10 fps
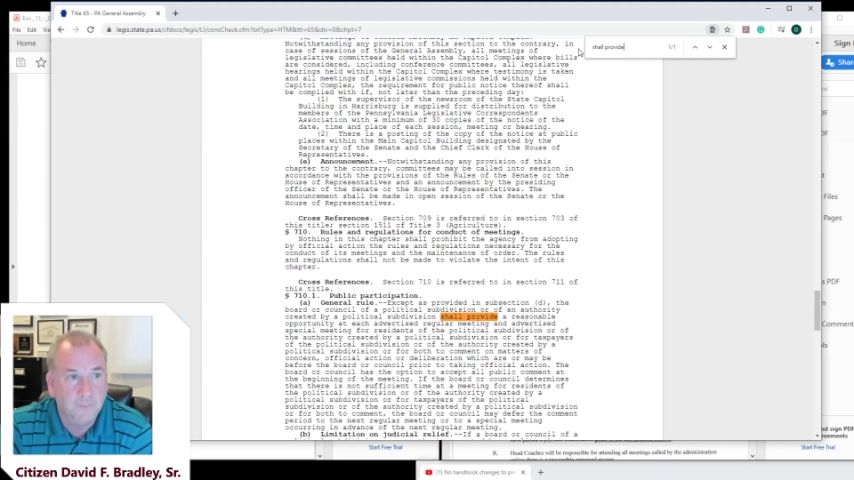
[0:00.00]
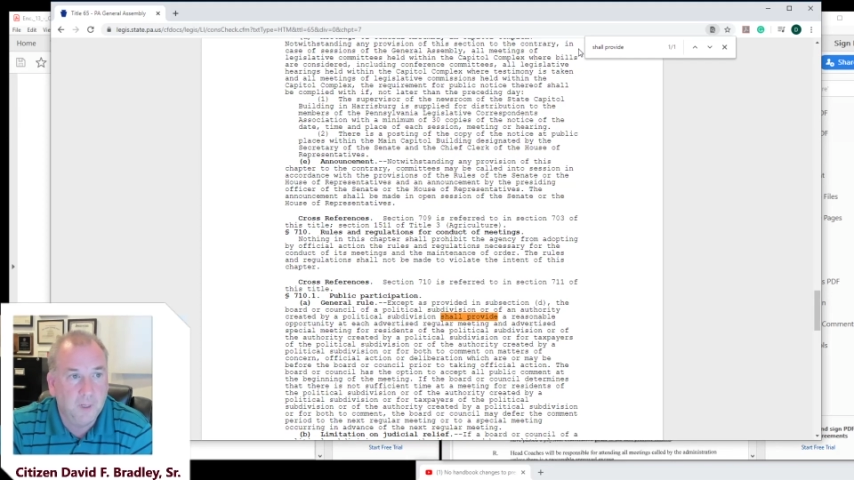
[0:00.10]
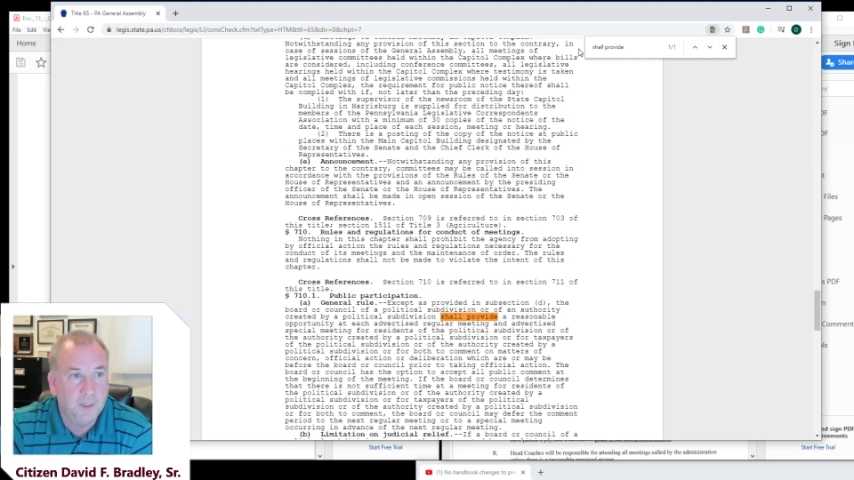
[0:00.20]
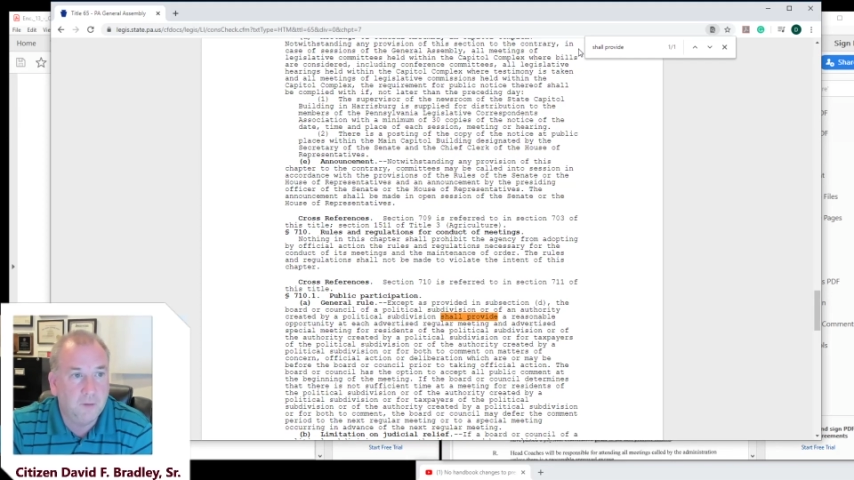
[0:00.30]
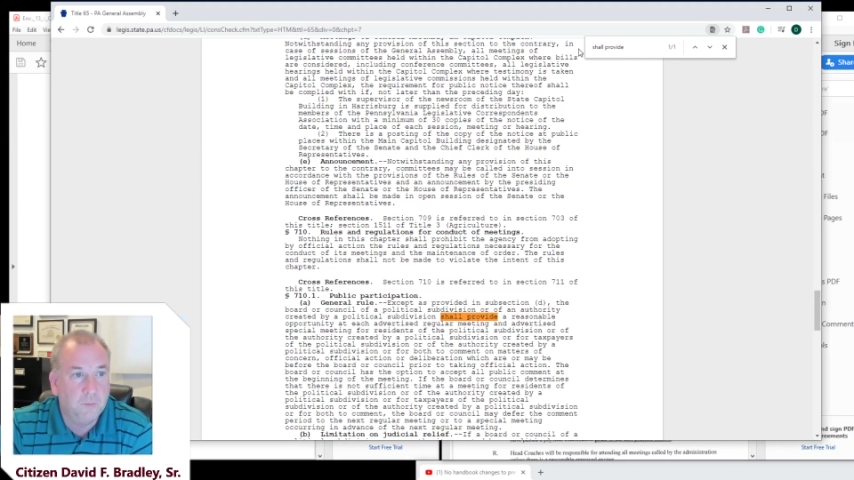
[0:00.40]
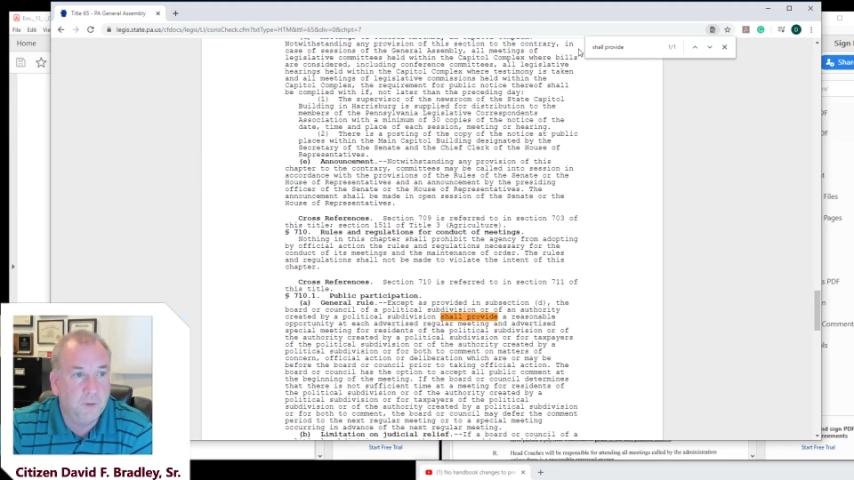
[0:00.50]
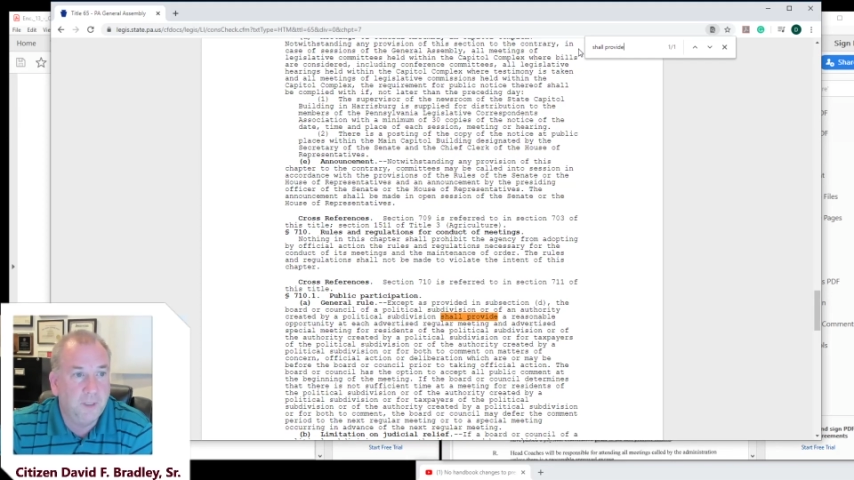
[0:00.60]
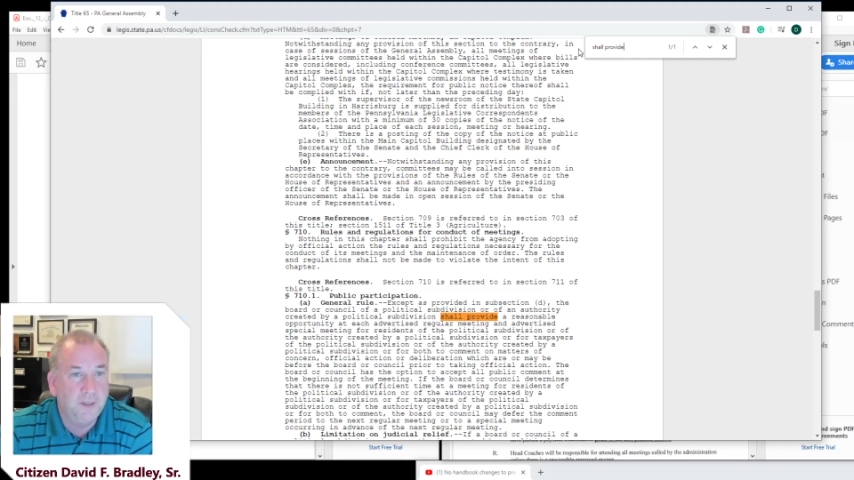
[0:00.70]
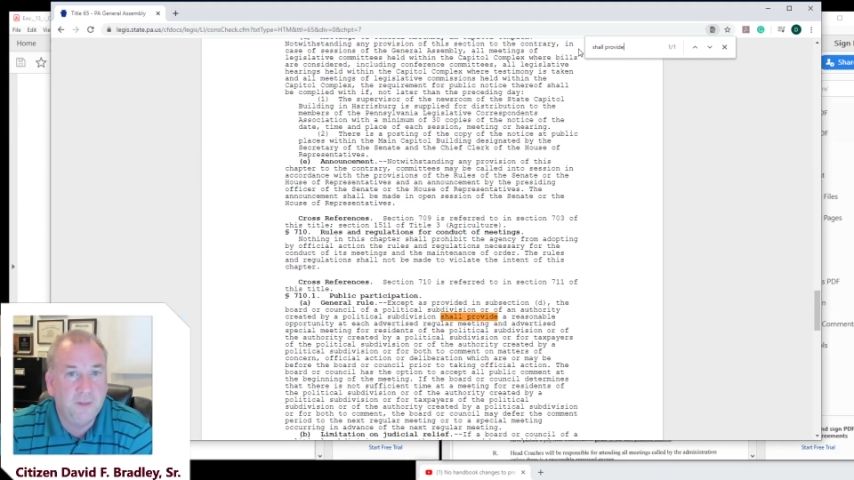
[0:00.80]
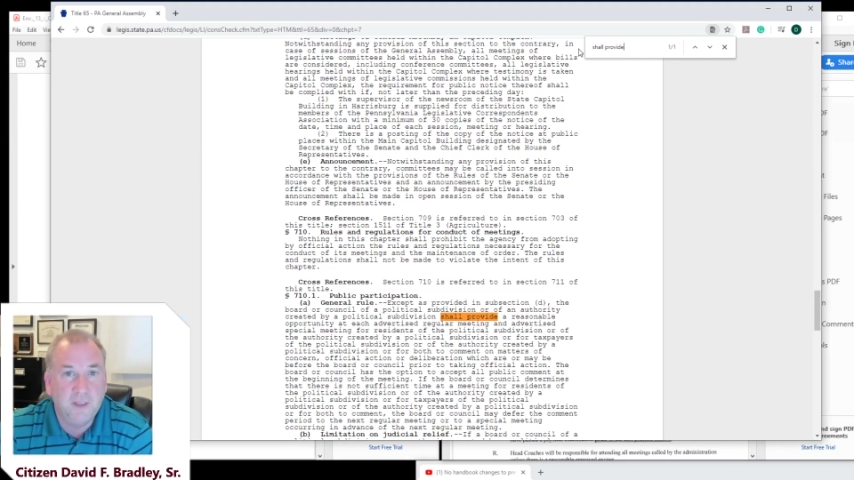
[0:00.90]
And
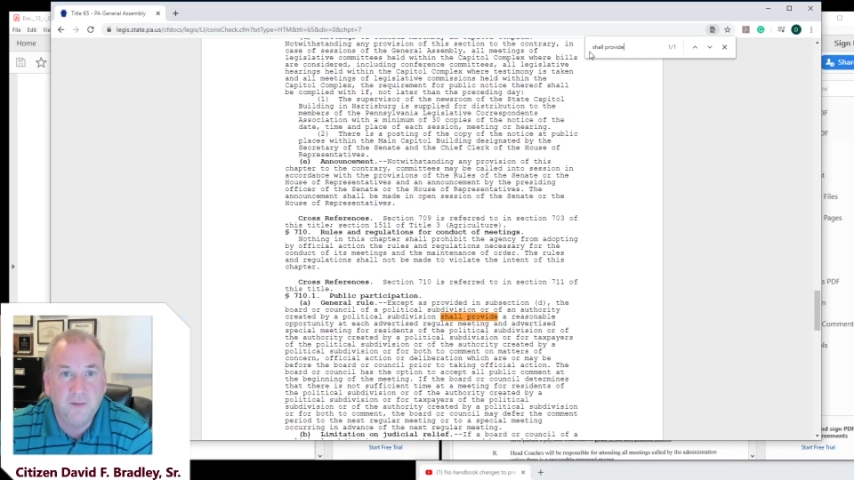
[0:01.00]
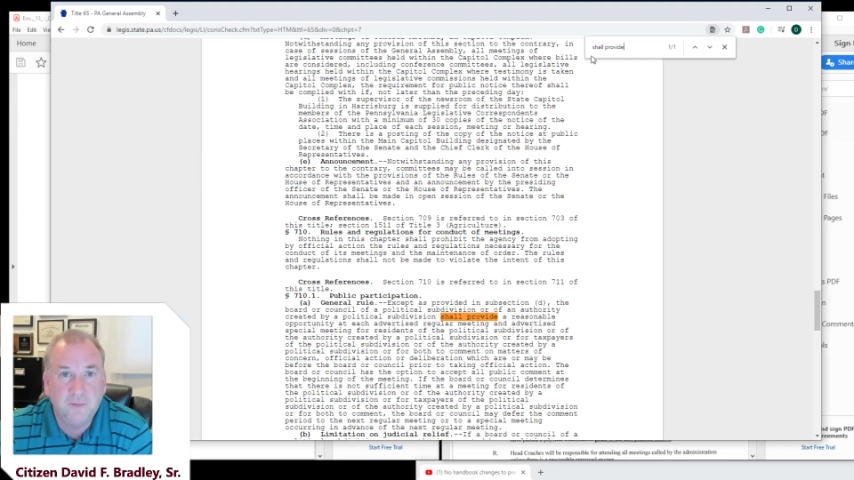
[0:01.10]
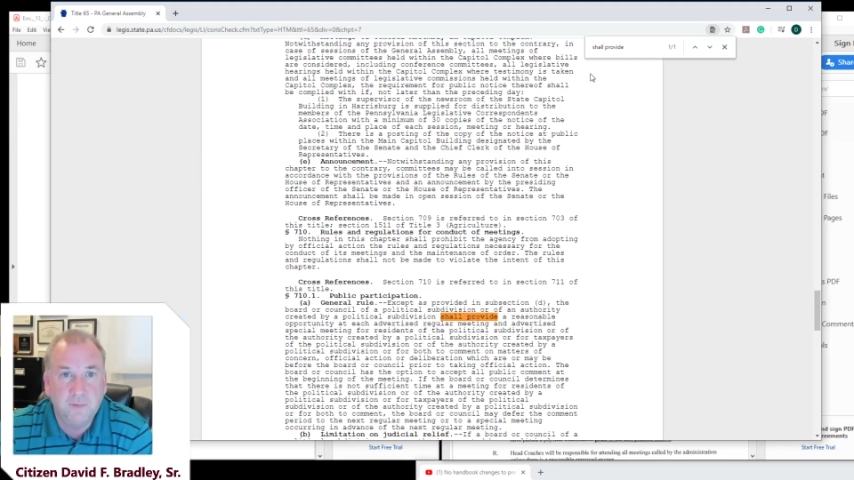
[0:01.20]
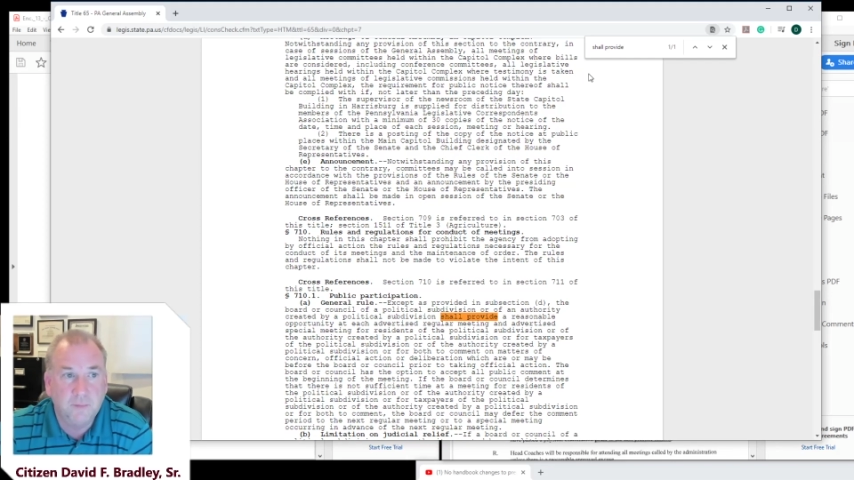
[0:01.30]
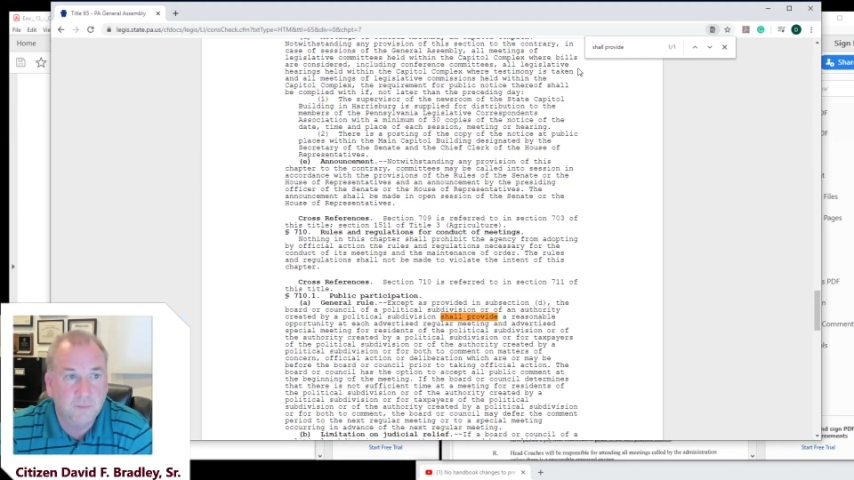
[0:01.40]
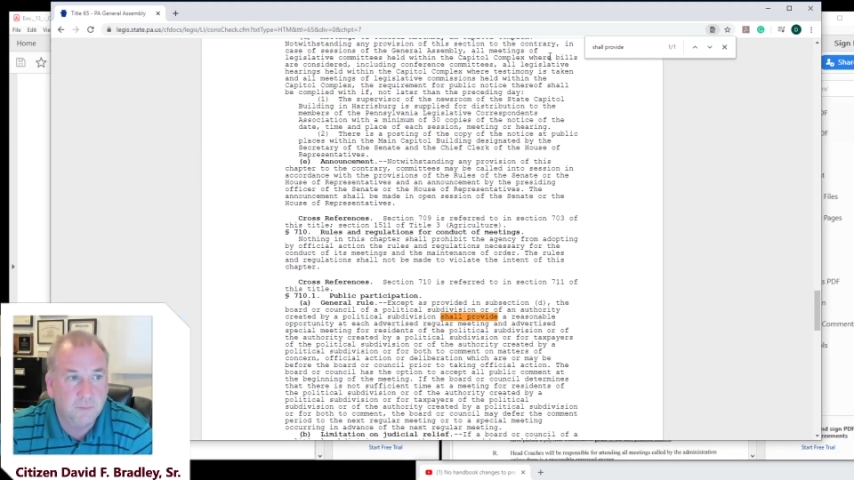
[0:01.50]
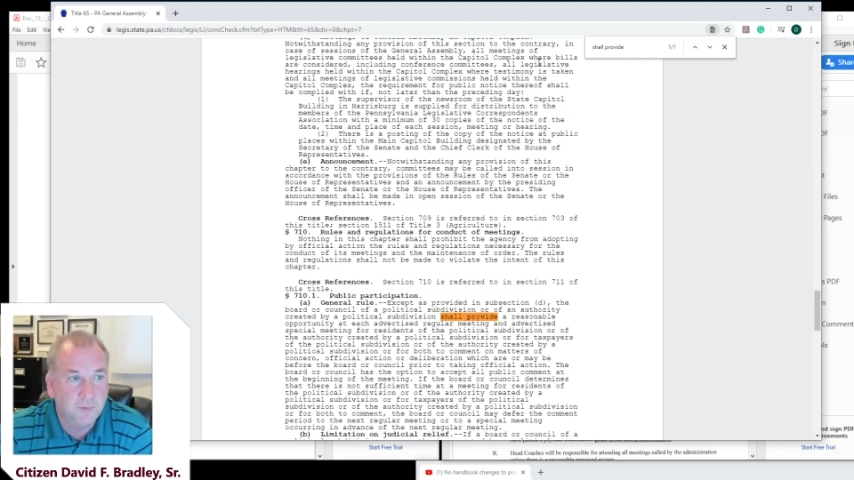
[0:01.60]
according to this